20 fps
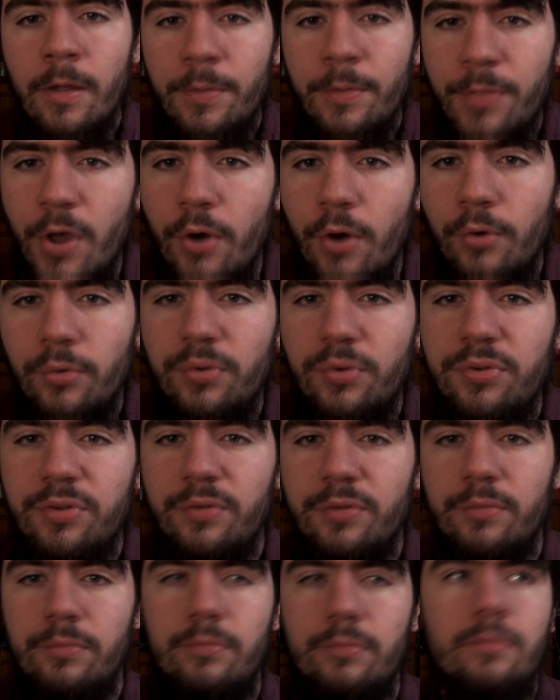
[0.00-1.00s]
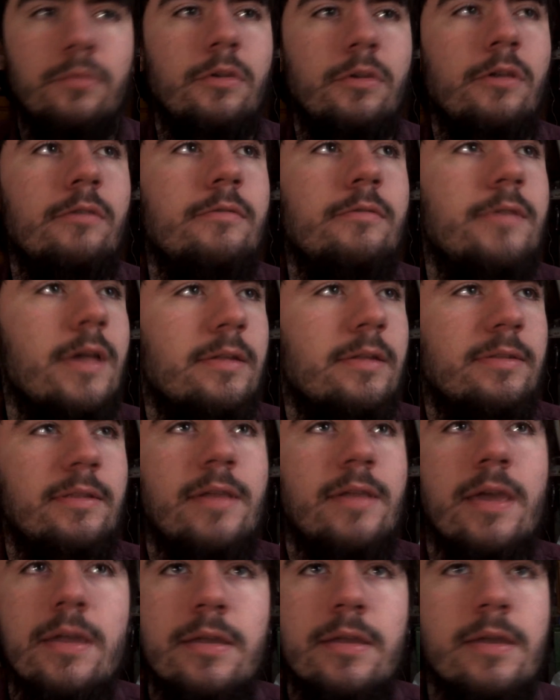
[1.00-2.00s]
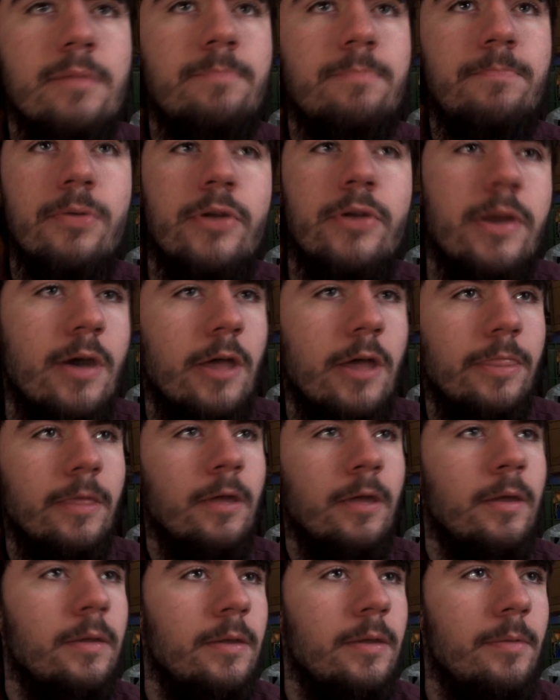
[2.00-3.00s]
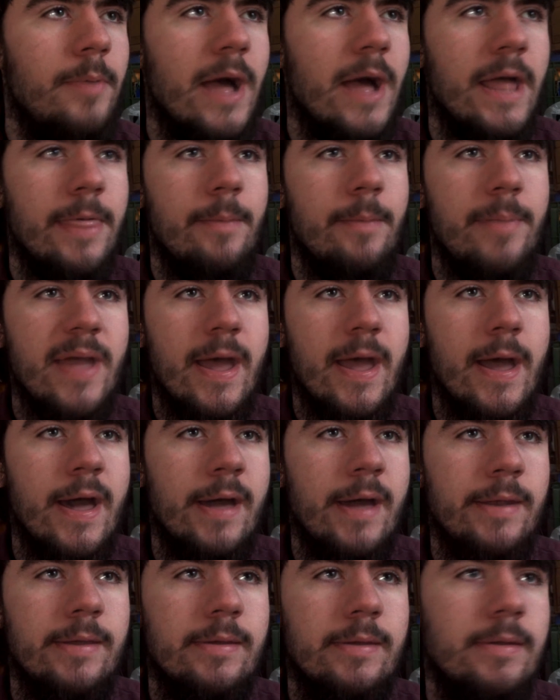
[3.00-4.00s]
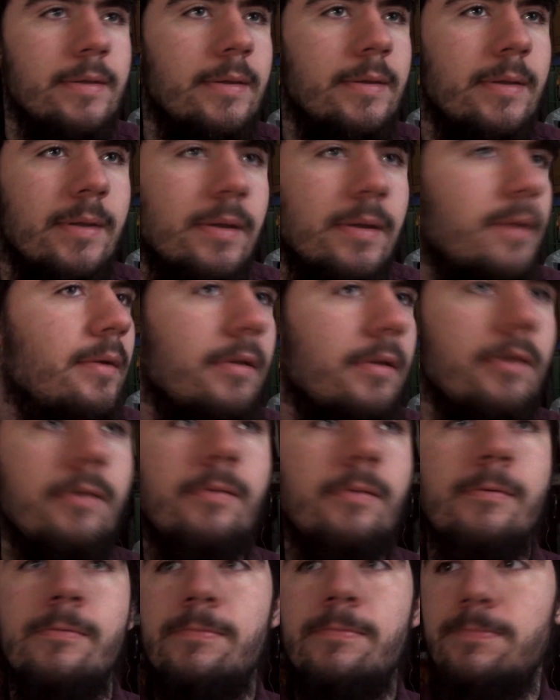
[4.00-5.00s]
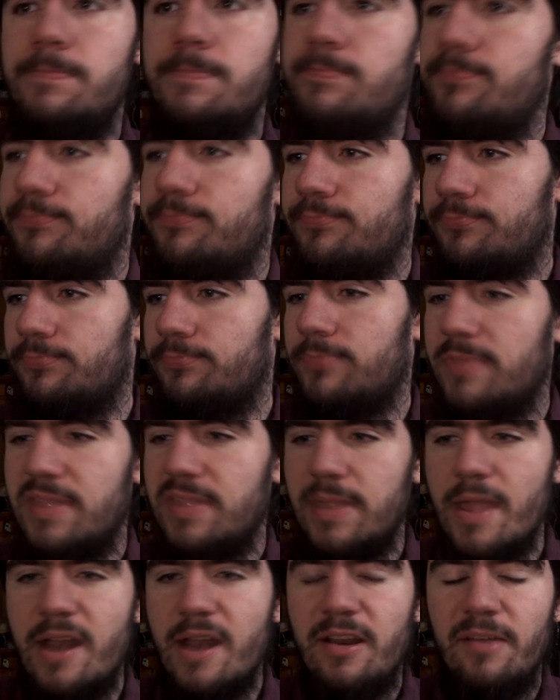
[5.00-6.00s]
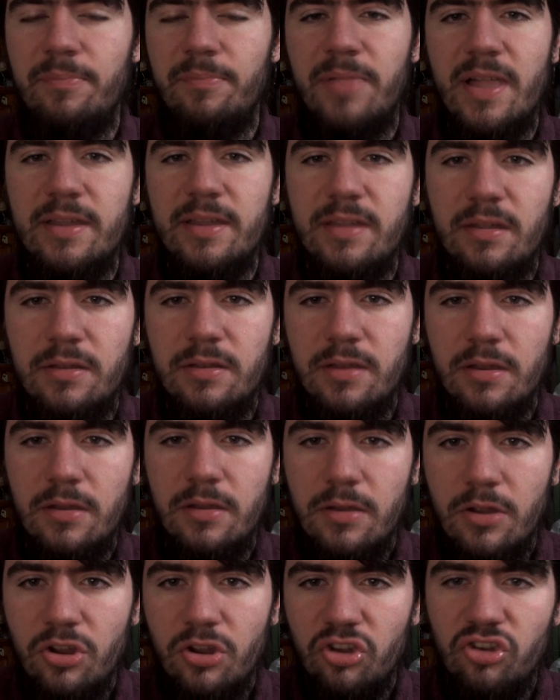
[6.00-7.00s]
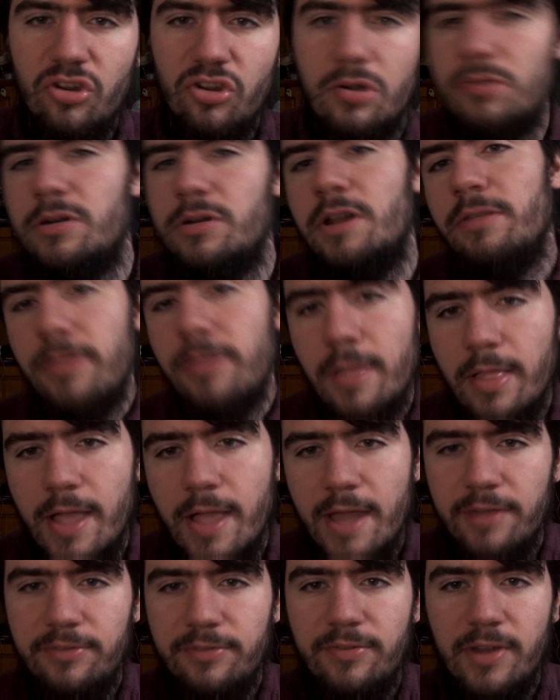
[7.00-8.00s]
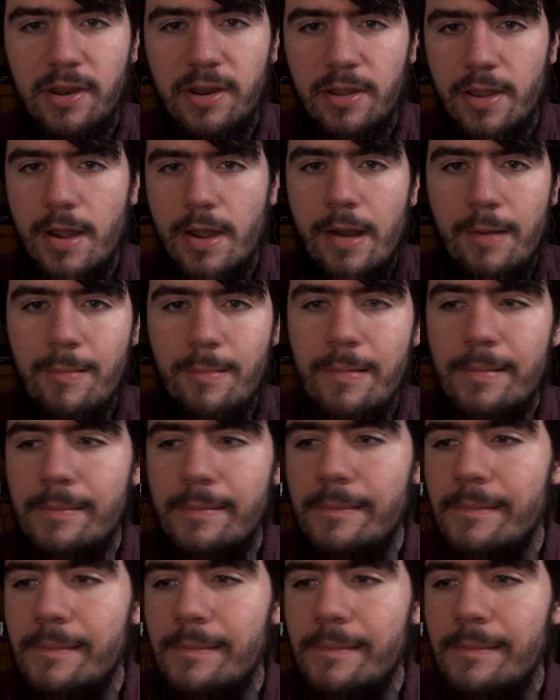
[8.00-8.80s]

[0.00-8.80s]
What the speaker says: those, you just take it, put on, you buy the pad, you set up like I showed in the last video.